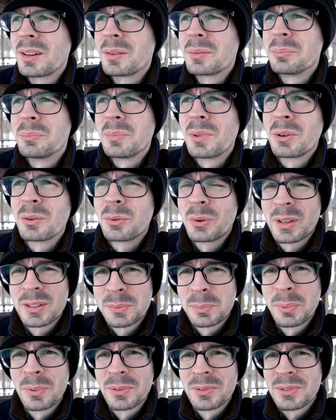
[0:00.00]
I'm no
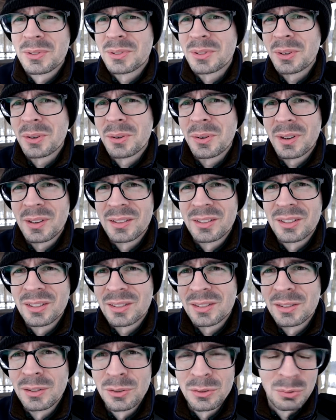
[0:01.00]
expert, so I
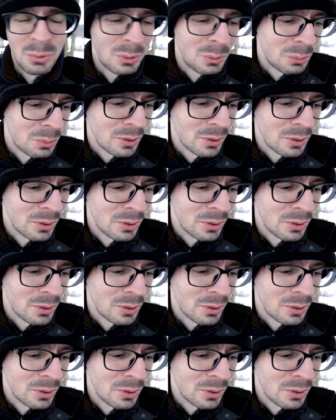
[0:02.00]
just use what